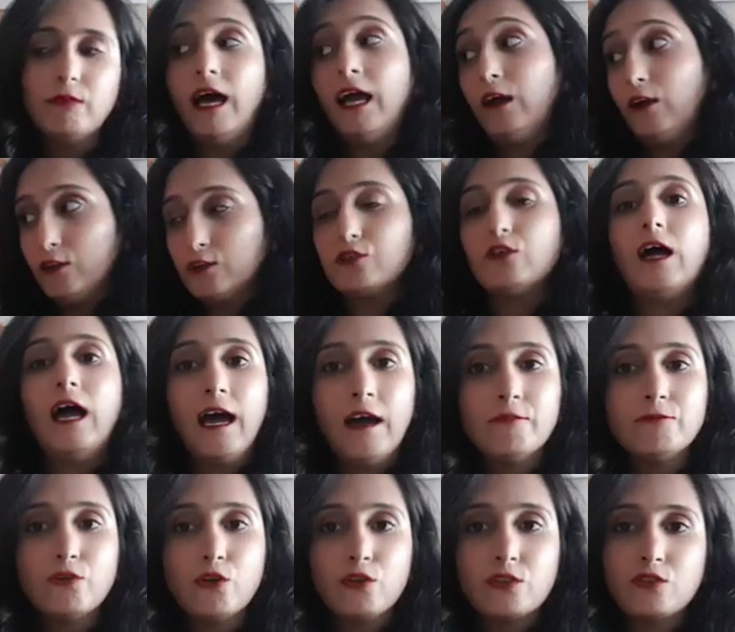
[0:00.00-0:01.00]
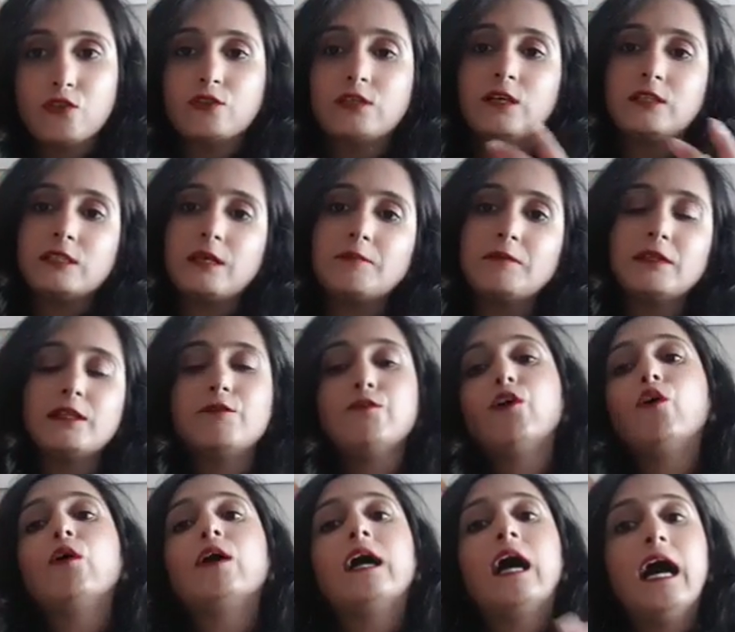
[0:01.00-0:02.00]
I also have those. Those are something if
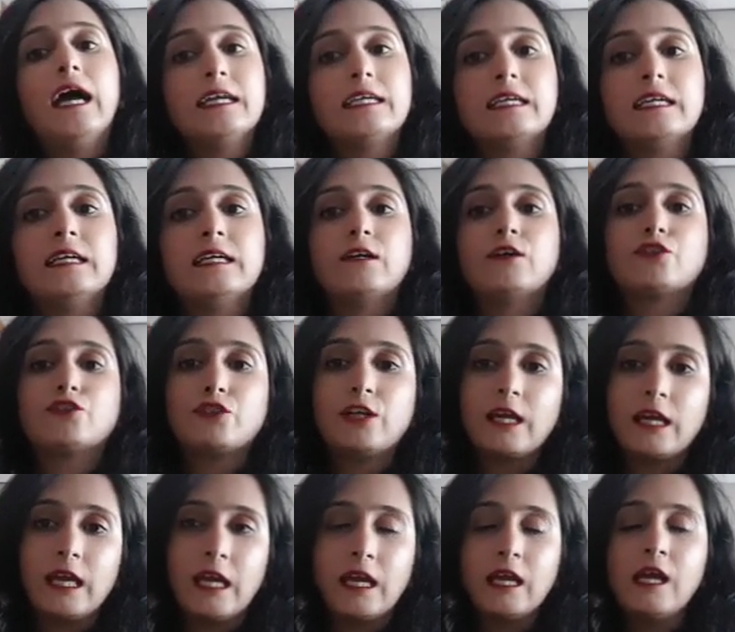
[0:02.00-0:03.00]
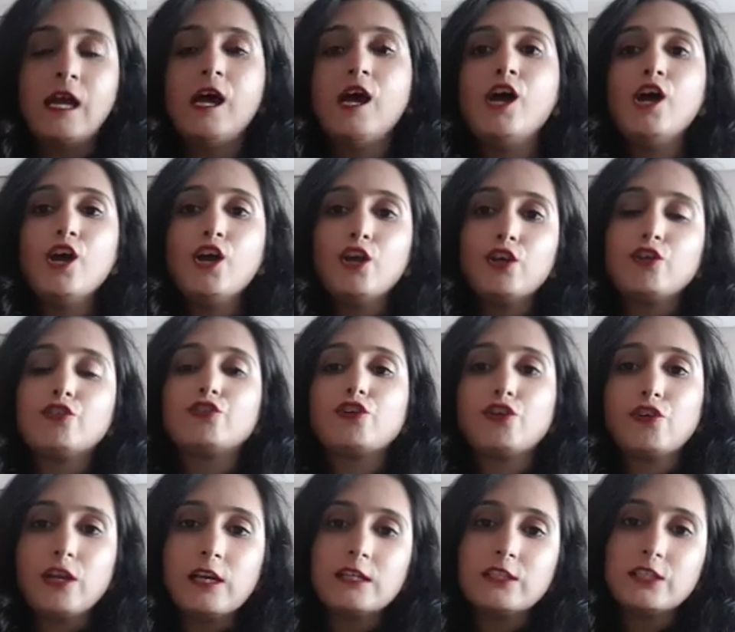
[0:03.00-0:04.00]
you're going hiking or trekking, you
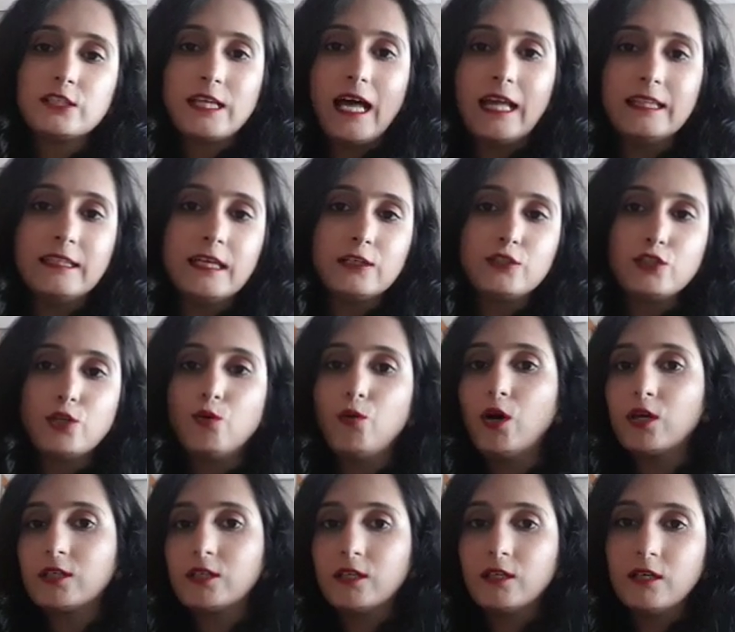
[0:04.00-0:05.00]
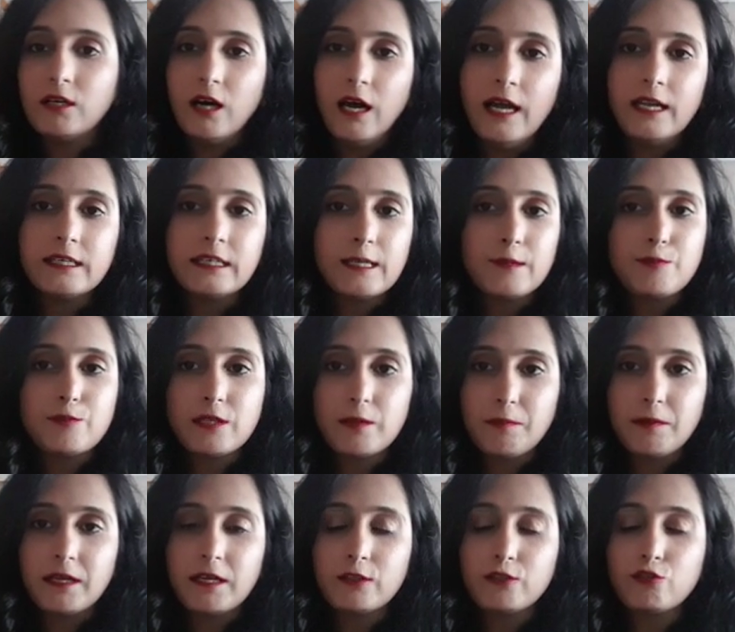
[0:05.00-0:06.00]
should really just add that to your water and keep
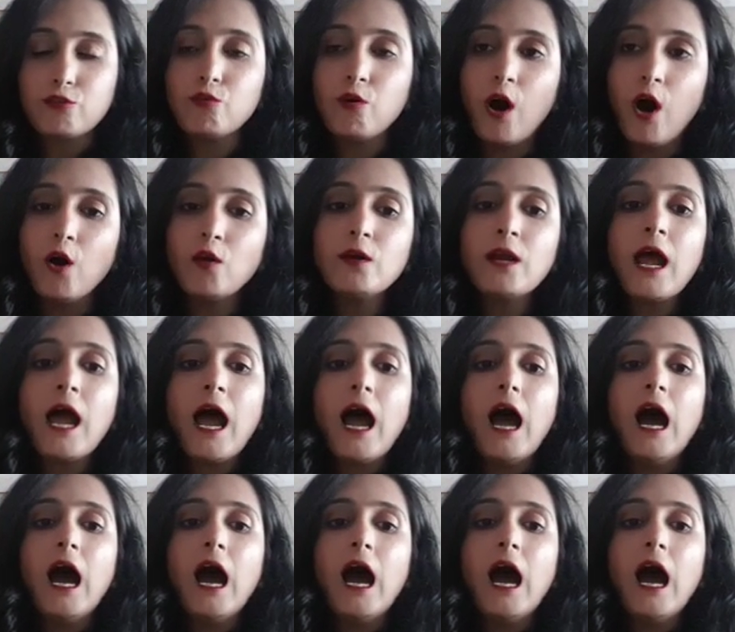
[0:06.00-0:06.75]
sipping it throughout.